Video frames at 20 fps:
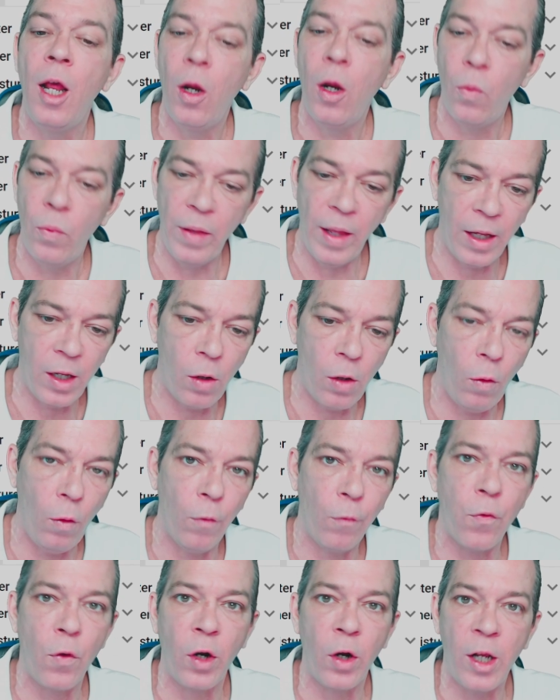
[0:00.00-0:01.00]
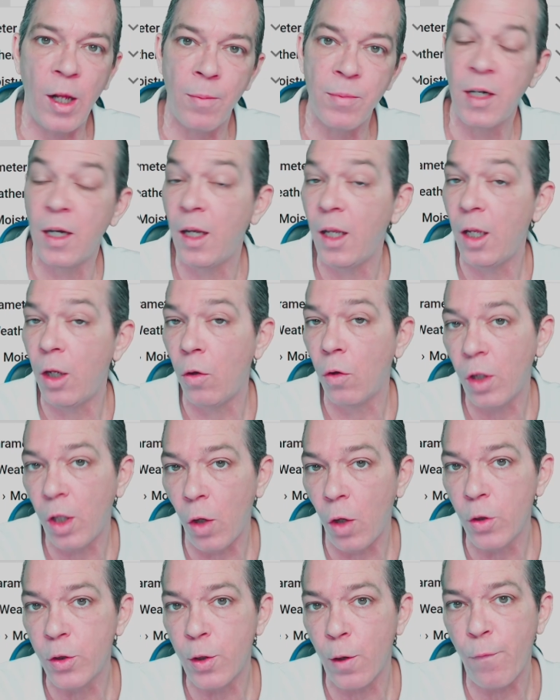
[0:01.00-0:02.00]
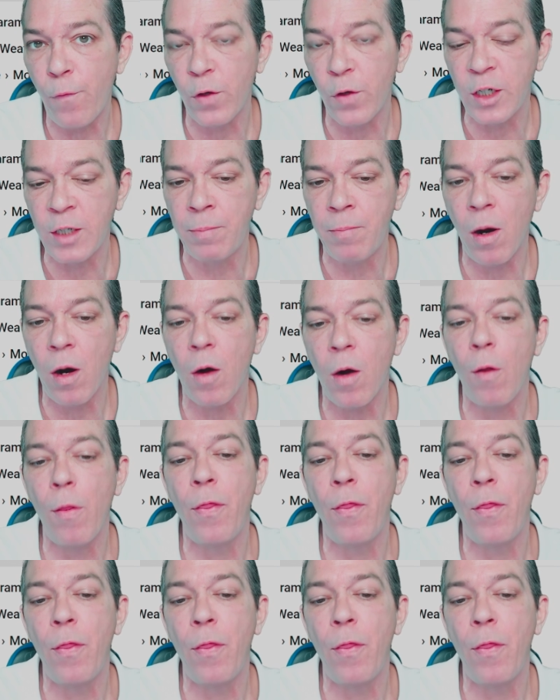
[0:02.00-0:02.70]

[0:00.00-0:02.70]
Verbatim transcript: When that cold front comes in a little closer for tomorrow,